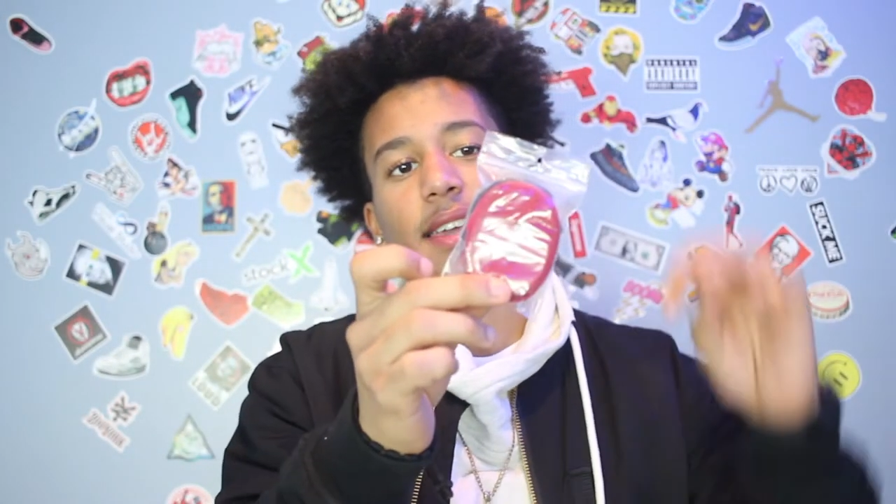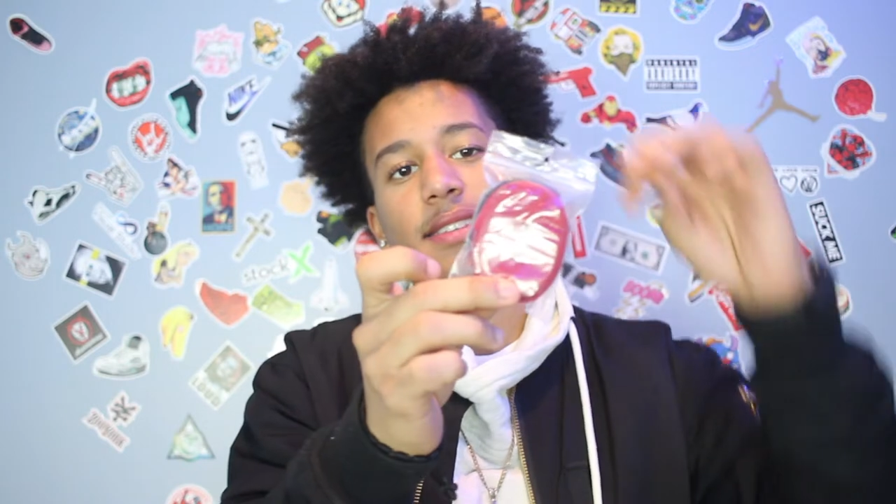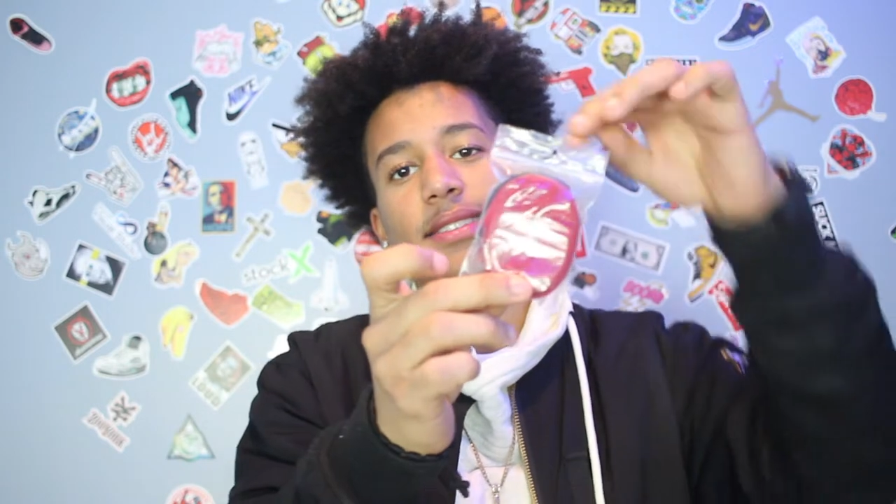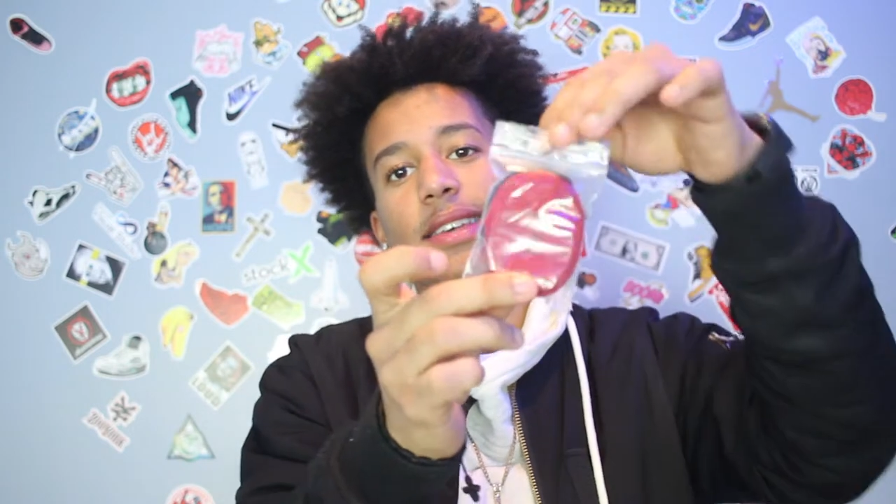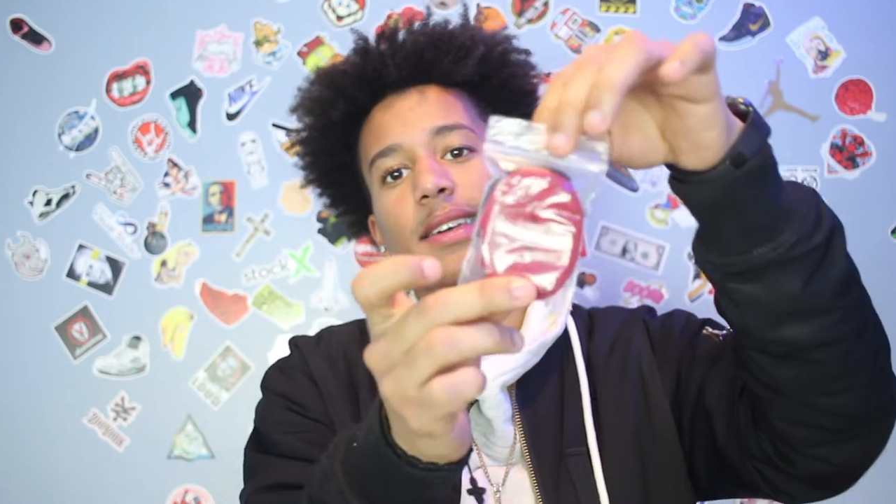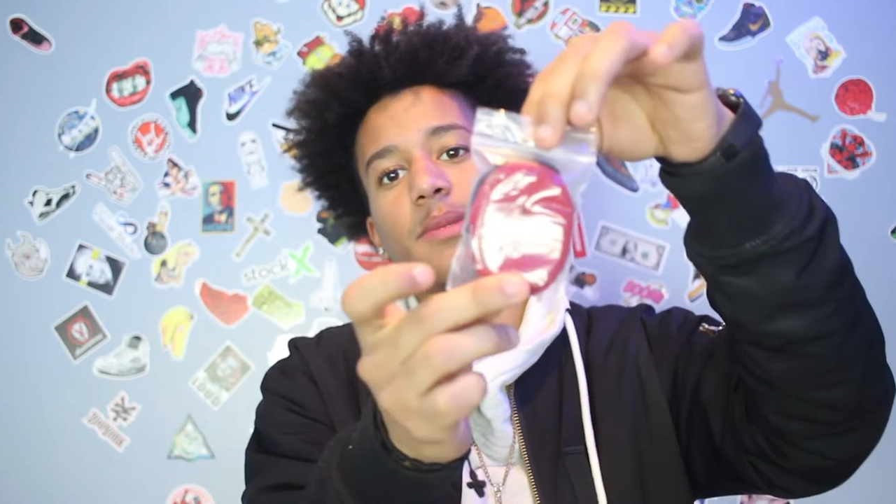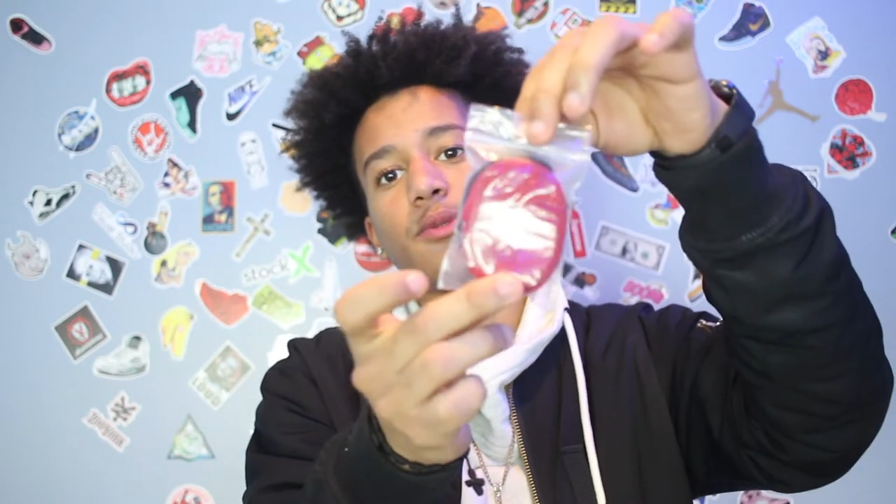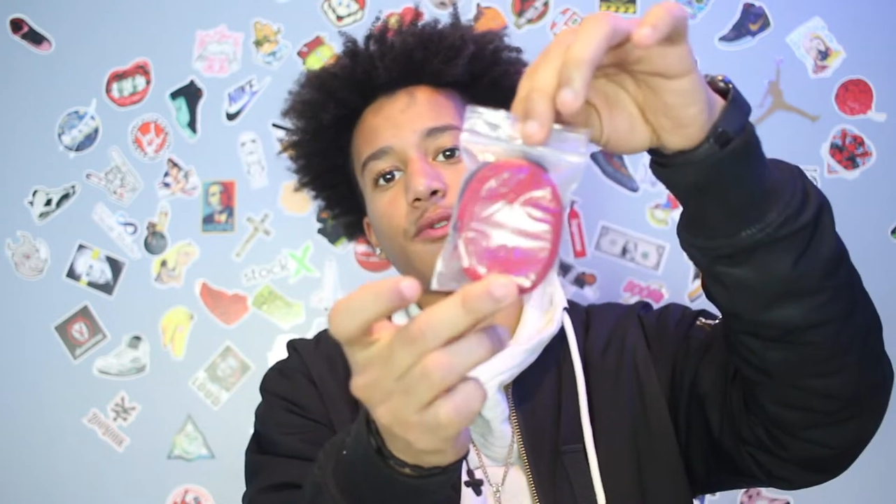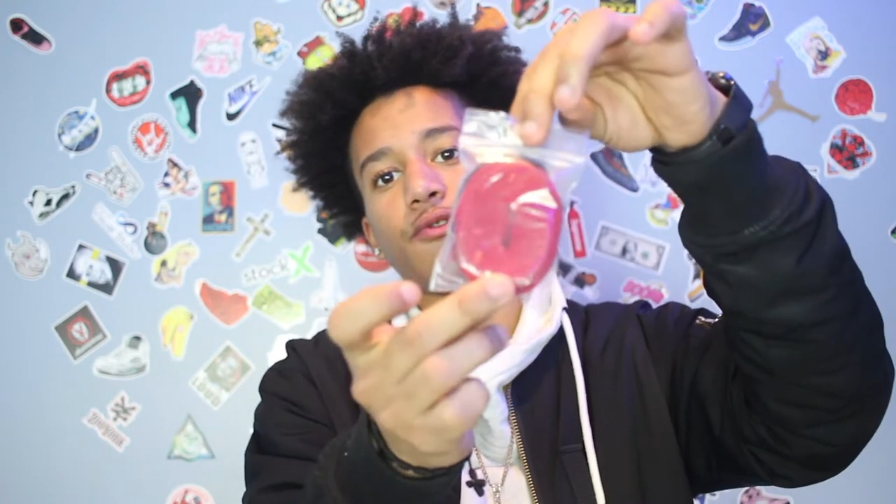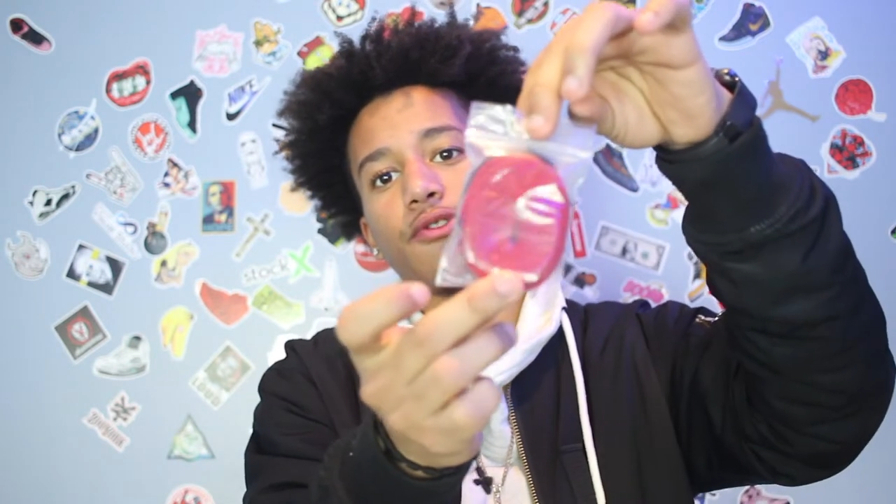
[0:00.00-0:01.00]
I can say it comes with